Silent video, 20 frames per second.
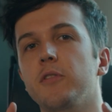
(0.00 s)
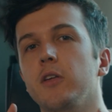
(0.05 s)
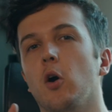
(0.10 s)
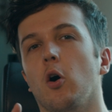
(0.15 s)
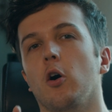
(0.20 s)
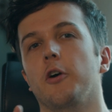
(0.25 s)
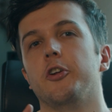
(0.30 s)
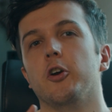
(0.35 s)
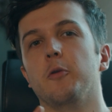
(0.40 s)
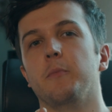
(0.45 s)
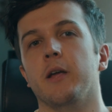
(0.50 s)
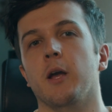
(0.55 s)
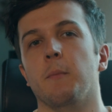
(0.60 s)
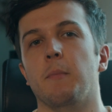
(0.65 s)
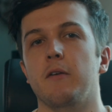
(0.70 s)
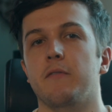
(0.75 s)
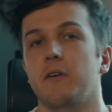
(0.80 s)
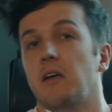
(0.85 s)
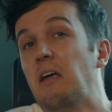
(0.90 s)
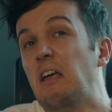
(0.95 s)
the audio being a
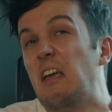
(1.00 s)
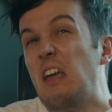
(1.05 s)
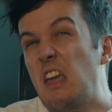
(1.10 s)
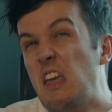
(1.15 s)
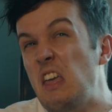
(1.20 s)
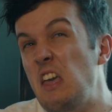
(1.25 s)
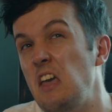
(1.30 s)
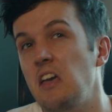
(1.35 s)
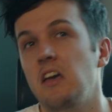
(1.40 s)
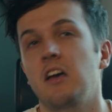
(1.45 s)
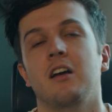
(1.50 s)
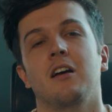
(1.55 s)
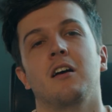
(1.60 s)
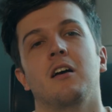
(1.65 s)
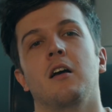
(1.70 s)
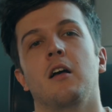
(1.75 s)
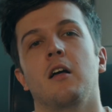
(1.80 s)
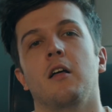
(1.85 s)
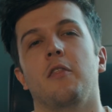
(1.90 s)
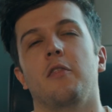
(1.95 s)
bit of a
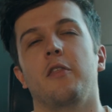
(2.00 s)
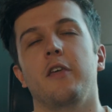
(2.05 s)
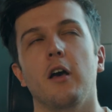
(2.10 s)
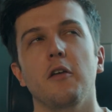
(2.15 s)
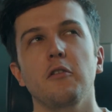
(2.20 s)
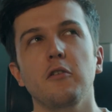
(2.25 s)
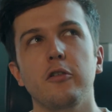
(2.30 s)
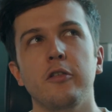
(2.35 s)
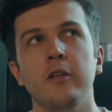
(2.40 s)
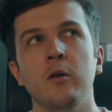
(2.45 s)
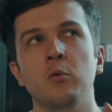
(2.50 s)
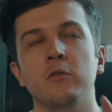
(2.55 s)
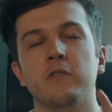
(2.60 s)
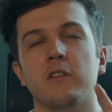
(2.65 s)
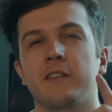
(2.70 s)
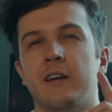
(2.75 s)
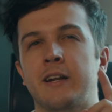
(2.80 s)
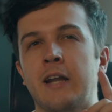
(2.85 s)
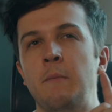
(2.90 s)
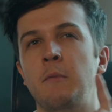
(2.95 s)
the other thing was the
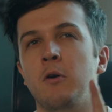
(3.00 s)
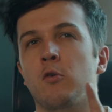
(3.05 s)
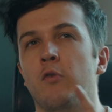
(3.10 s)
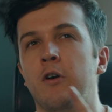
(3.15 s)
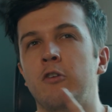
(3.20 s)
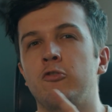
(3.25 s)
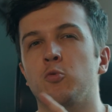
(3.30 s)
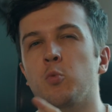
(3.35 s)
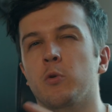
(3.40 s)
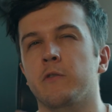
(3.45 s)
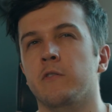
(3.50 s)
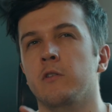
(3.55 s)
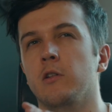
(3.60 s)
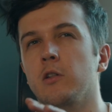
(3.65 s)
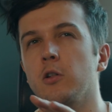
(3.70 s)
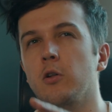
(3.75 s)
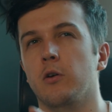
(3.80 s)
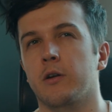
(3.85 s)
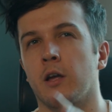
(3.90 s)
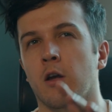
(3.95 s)
dynamic range wasn't
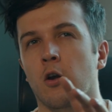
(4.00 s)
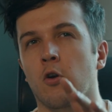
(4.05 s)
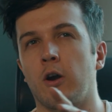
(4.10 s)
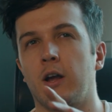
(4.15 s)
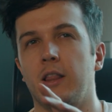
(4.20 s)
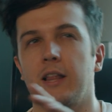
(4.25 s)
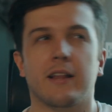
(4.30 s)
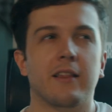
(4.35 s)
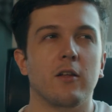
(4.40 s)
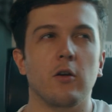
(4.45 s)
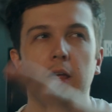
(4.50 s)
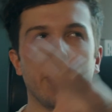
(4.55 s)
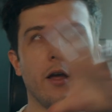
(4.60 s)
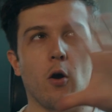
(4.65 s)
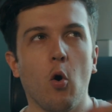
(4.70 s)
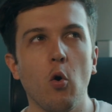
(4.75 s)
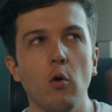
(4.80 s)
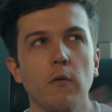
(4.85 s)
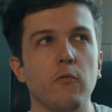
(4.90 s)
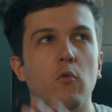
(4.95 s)
looking great. Like the
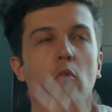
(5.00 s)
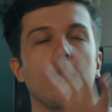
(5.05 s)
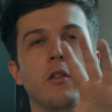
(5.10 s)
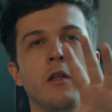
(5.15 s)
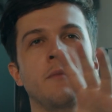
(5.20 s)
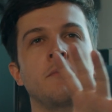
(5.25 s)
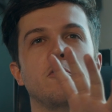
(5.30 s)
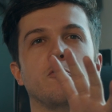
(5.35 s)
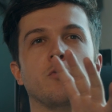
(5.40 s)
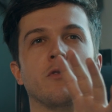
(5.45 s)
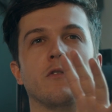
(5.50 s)
overall image